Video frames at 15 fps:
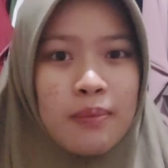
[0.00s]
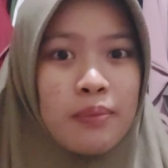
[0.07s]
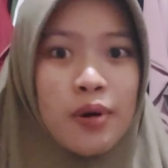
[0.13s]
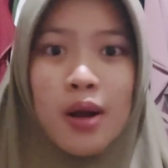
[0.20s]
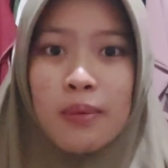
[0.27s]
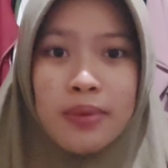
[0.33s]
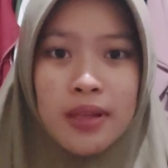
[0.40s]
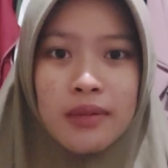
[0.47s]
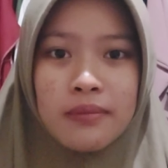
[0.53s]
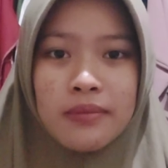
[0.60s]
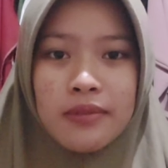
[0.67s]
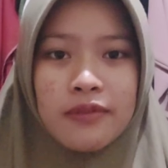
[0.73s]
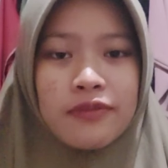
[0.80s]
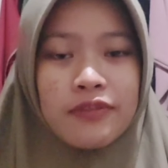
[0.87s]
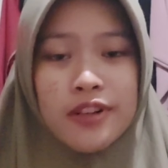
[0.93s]

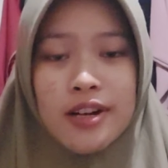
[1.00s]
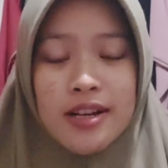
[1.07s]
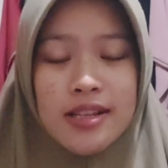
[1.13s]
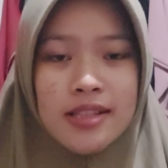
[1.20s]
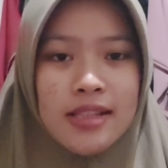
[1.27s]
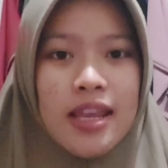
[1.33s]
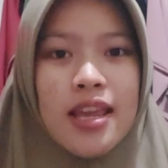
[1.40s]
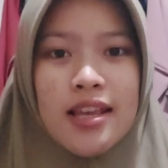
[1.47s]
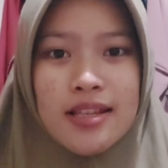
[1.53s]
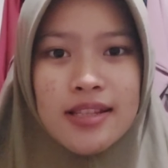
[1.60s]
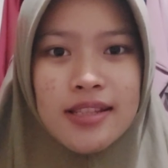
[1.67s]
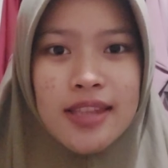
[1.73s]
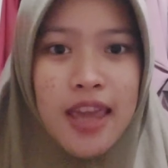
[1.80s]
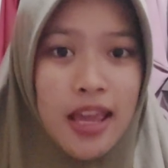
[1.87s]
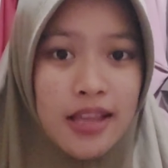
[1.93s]
problem first
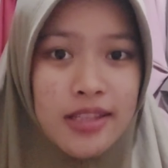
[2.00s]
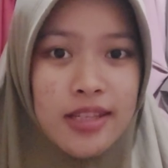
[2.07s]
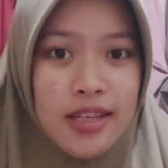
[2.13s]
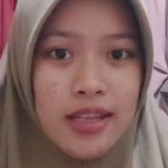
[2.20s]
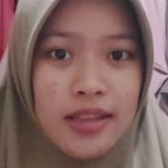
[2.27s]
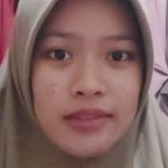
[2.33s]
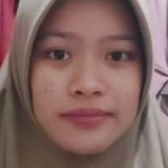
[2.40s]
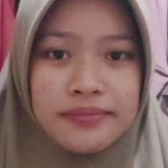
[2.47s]
is gadget.